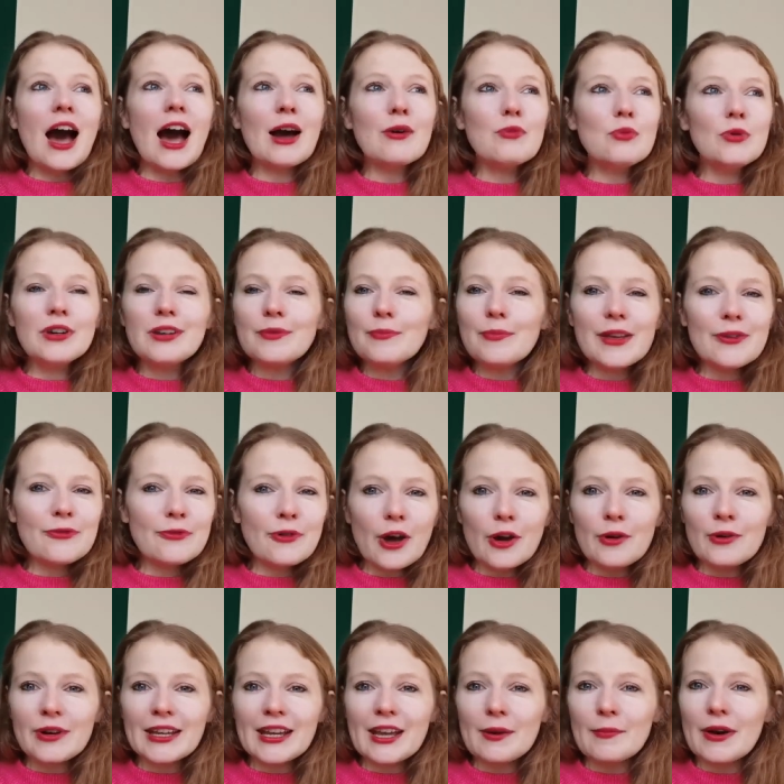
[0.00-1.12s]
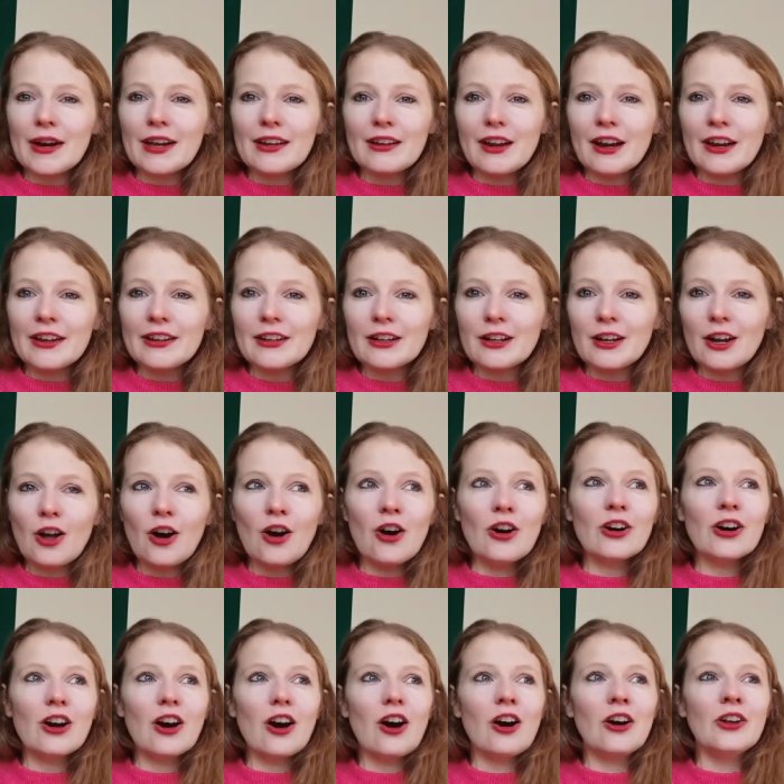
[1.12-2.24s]
I wouldn't be phoning him at nine
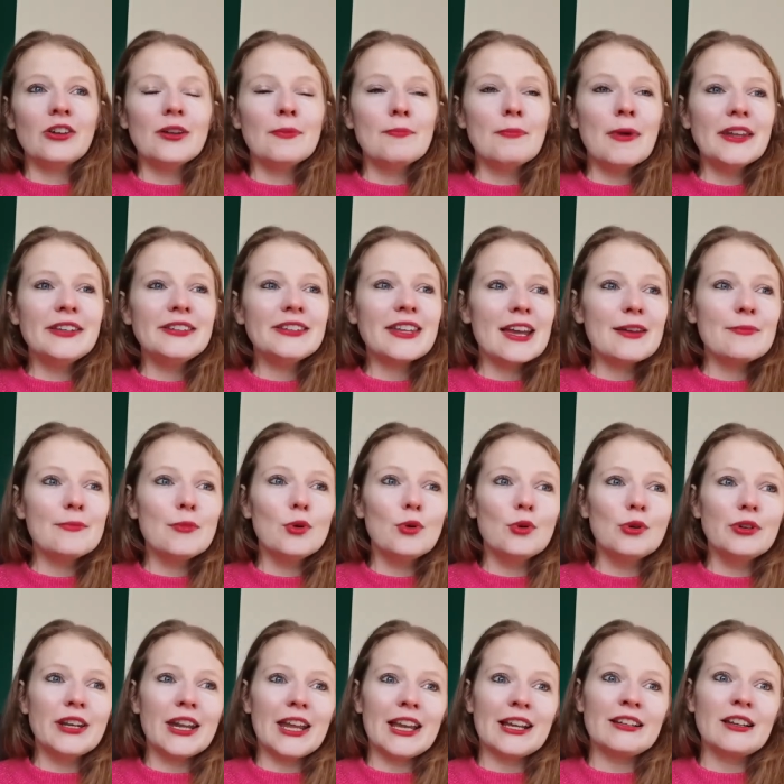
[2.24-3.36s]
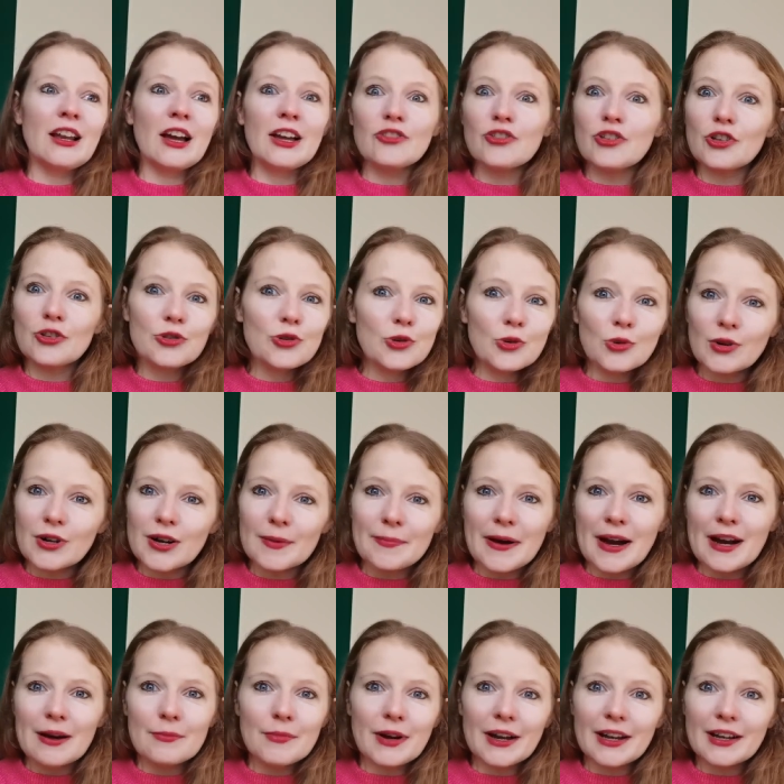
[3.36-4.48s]
o'clock on a Monday morning, like to talk
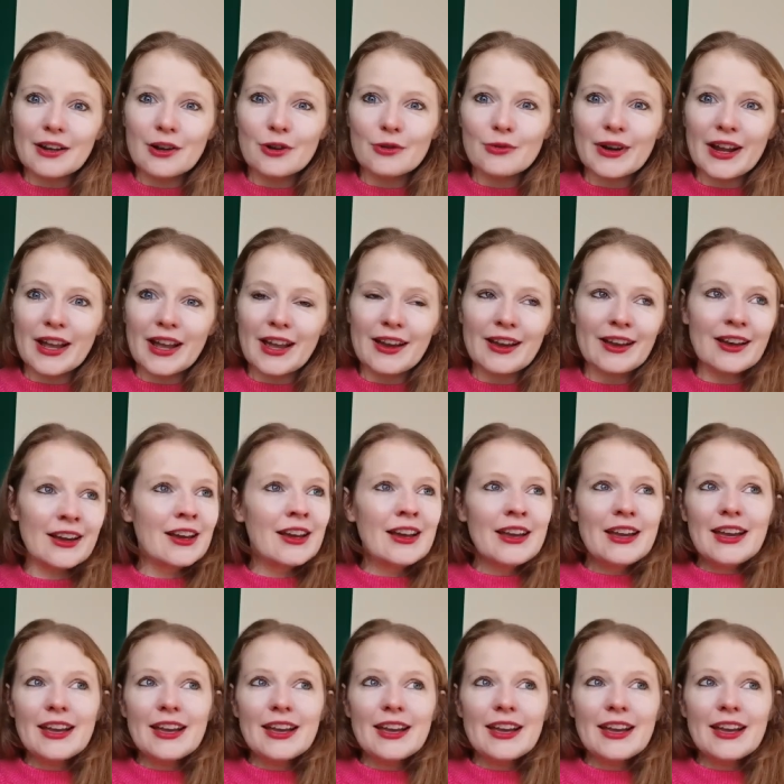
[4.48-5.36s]
about my career.